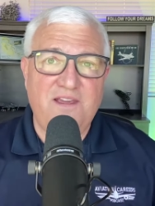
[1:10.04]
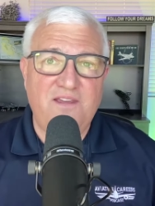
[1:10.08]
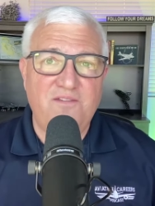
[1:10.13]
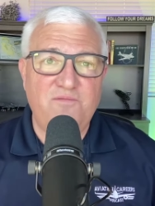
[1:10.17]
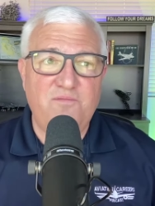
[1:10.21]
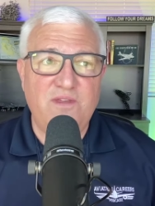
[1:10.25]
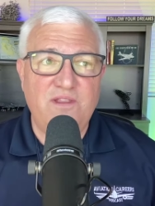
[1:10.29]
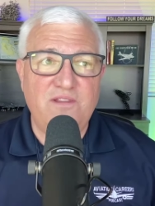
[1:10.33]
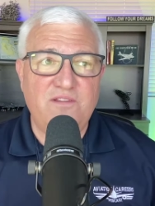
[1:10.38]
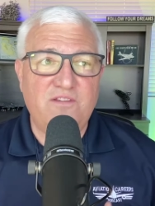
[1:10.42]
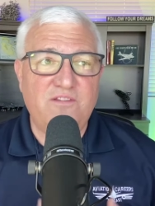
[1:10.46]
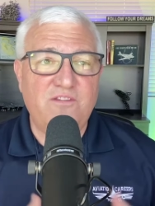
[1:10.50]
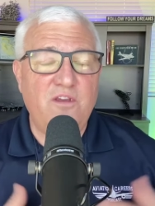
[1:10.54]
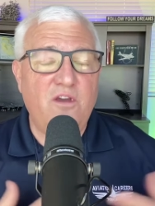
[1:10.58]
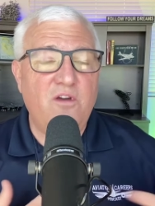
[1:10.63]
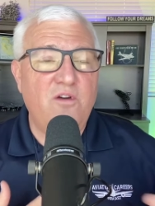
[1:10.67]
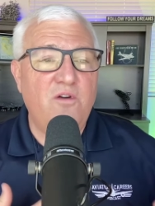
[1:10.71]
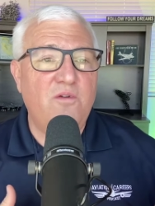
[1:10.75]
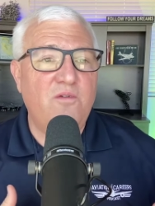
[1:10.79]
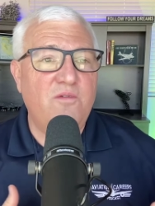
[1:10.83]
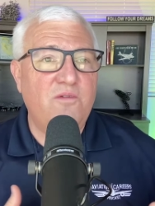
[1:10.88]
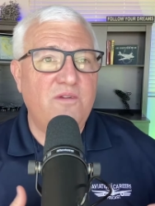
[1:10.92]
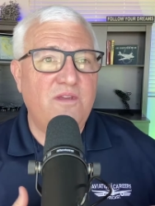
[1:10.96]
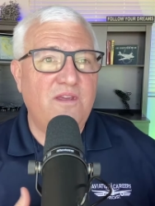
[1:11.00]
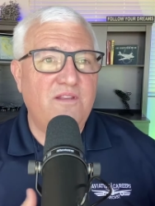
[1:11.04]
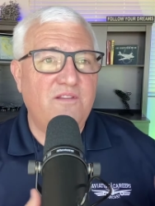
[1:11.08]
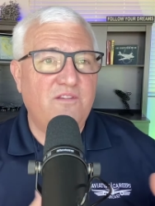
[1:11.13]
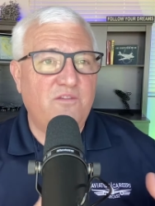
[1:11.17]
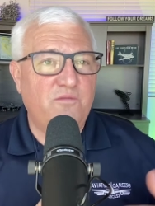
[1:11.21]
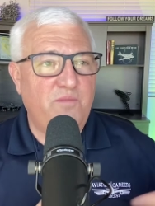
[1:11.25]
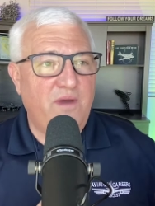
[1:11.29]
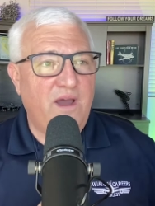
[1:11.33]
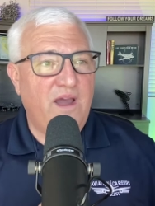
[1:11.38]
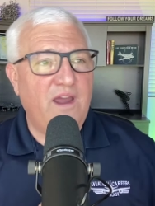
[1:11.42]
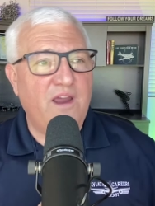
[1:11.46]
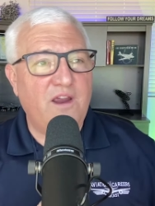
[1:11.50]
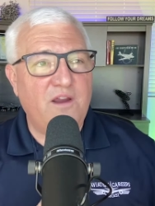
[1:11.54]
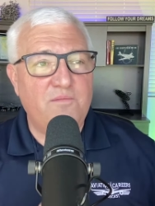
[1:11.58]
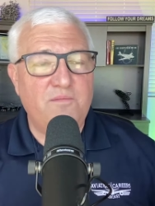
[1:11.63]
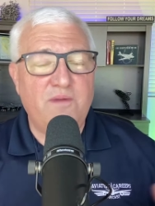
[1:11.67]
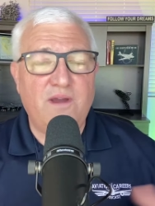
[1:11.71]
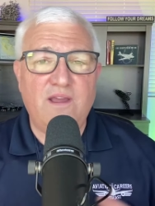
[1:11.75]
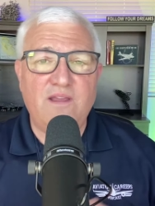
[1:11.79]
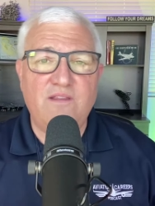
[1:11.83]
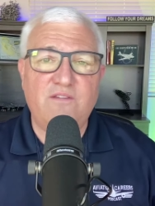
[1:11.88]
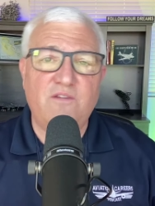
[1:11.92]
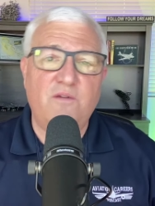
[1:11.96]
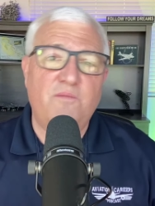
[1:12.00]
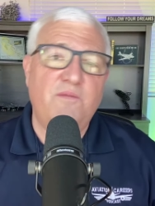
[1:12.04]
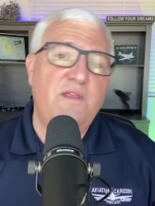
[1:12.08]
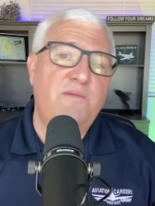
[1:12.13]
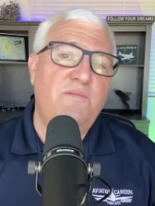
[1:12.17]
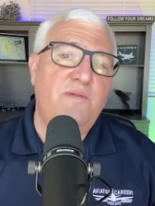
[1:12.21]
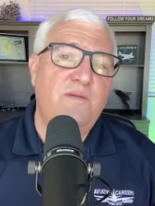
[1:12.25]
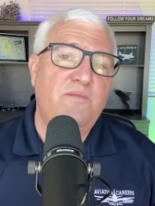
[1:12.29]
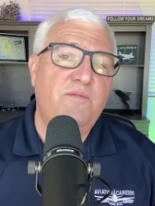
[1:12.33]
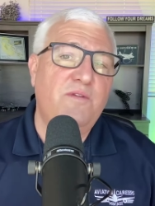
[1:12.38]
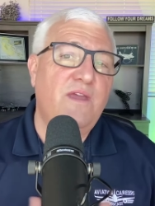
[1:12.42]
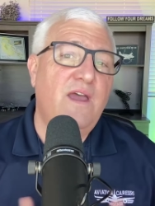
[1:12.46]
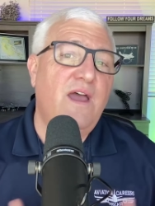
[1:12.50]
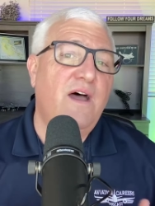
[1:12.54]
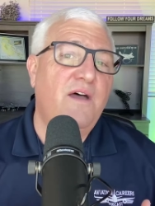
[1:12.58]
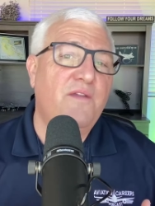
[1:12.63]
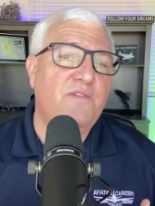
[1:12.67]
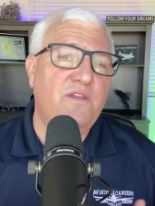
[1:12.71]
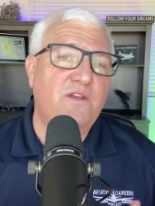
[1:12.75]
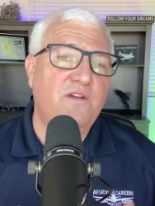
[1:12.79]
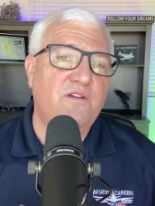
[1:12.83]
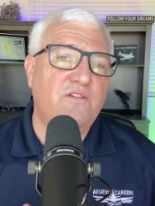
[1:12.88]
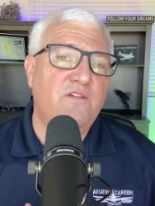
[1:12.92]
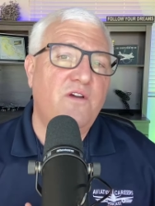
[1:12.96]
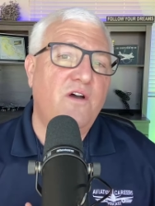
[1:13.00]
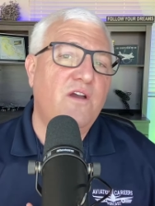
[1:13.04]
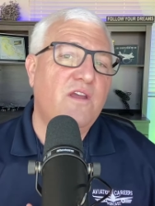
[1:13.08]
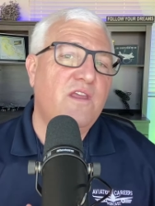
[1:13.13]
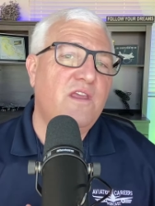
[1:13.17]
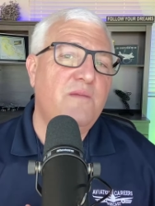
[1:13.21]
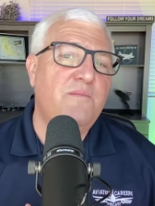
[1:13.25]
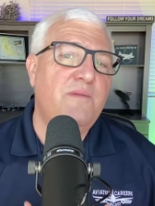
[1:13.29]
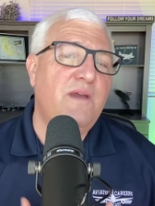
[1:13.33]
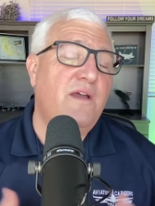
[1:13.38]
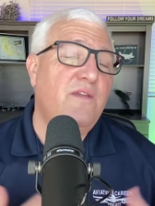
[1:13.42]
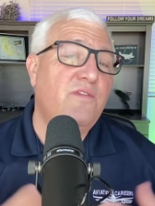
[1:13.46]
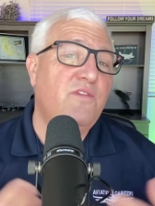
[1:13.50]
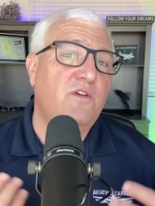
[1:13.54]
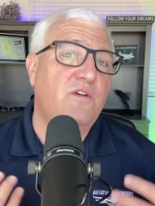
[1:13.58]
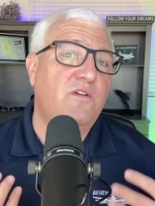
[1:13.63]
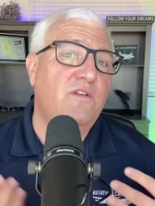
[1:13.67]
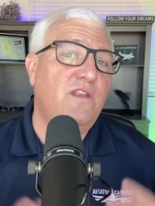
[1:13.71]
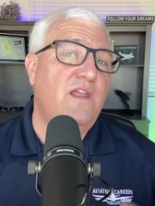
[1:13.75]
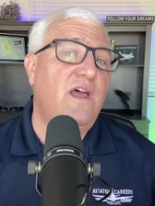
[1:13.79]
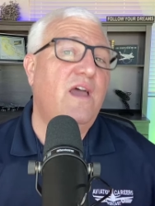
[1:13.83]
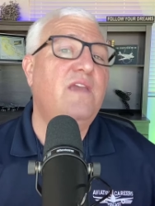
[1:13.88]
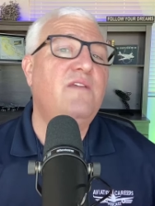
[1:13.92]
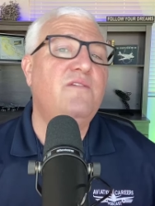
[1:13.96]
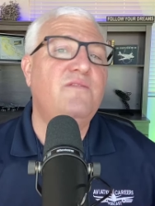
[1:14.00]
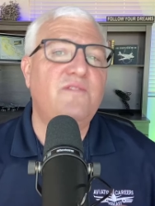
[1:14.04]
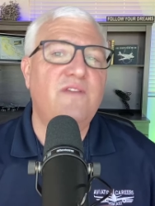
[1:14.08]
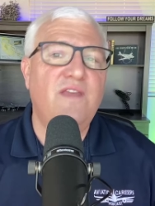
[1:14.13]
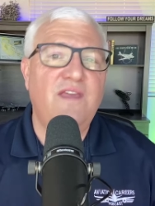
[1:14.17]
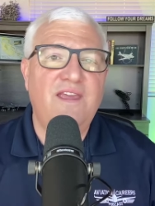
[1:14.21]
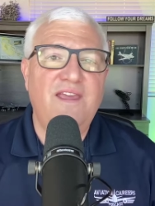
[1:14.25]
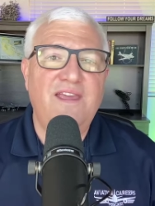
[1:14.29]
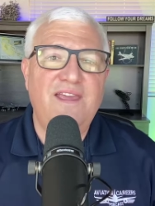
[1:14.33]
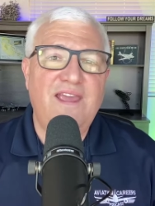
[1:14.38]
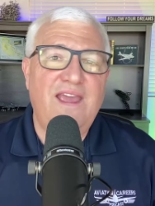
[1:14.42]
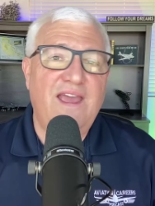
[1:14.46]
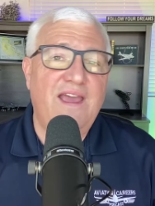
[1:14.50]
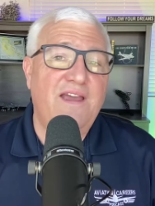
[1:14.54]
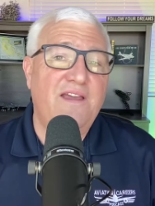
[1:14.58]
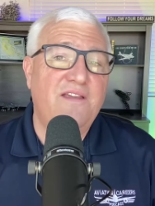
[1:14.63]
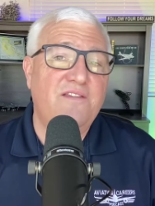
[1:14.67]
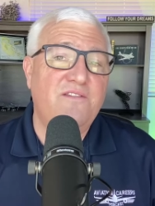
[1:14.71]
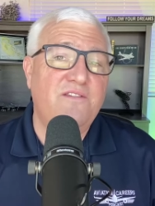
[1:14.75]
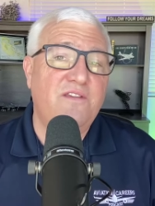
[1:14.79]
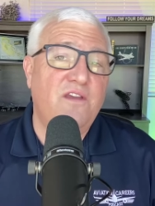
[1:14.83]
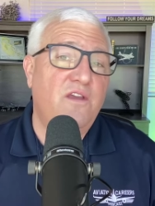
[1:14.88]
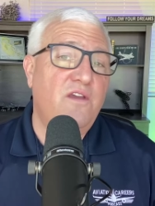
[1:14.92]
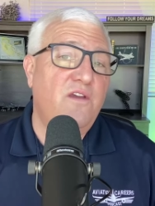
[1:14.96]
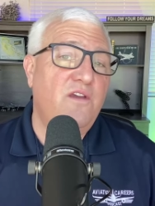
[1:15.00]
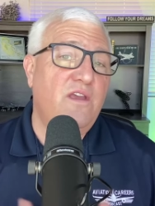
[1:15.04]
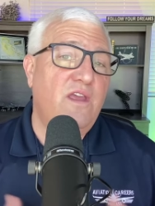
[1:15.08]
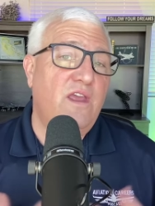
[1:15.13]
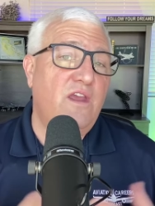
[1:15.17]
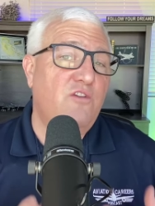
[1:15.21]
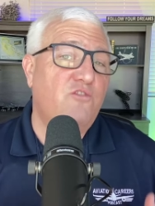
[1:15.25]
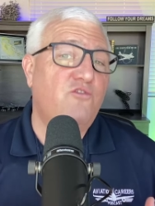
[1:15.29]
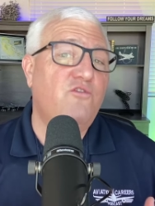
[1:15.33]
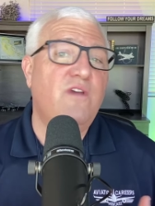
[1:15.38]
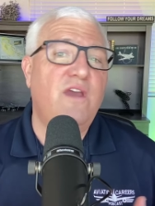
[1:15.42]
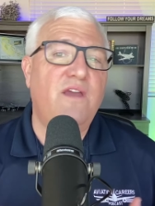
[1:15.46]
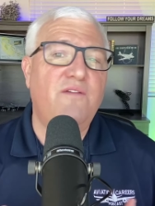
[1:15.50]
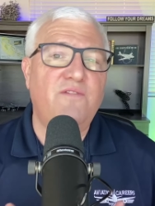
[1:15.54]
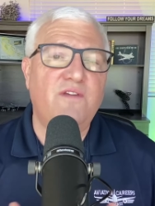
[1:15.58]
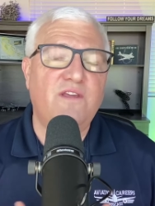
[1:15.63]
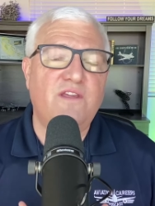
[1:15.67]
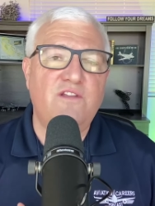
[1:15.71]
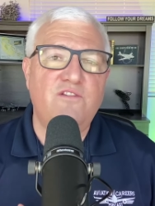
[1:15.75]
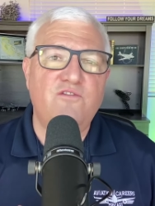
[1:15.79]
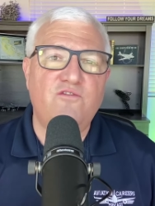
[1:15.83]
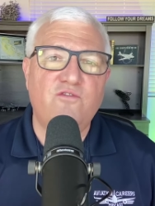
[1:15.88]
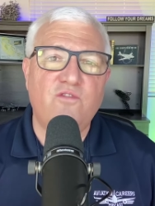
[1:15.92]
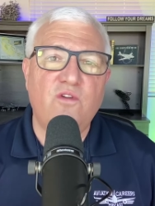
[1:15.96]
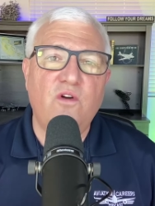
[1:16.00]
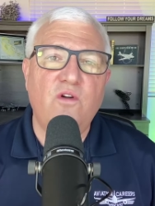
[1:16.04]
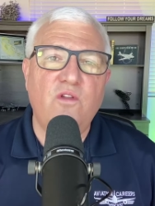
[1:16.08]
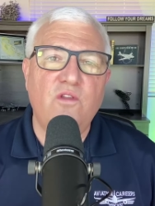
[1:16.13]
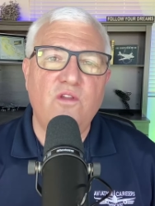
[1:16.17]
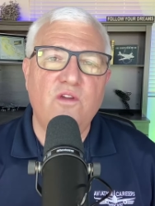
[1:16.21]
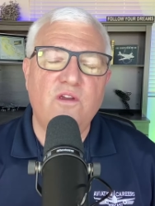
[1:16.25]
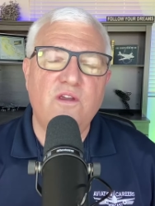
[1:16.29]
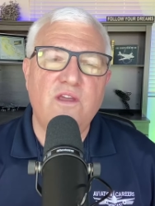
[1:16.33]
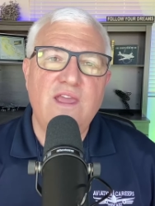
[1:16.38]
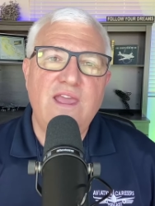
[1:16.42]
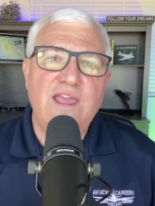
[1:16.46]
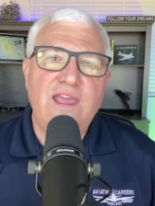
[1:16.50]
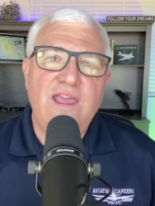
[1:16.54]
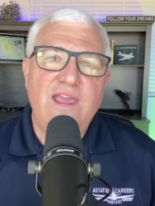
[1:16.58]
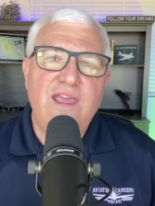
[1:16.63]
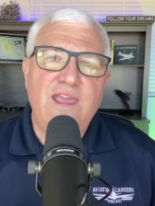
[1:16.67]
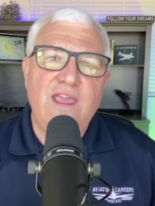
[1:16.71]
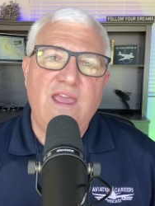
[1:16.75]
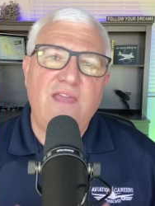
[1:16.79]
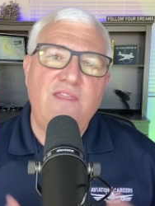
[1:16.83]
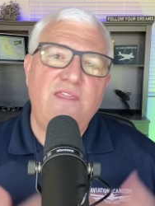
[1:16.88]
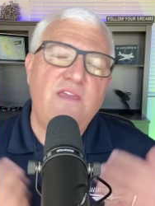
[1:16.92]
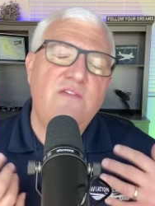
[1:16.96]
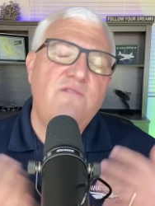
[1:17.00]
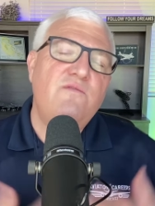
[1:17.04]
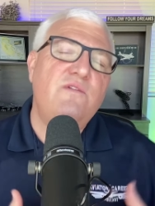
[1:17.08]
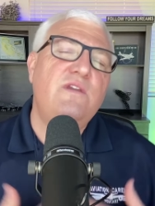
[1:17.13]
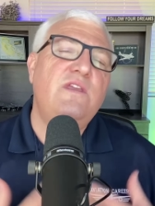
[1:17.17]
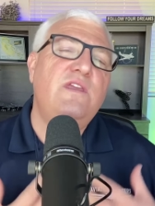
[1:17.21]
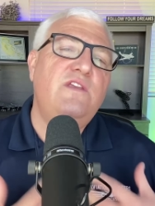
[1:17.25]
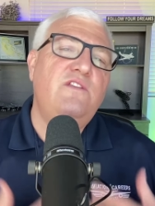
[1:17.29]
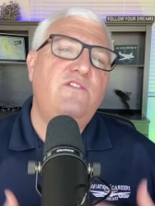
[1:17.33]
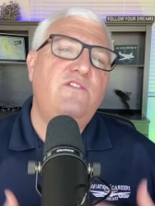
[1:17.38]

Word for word: I've been so inspired by so many people out there talking about their life as an air traffic controller, and they really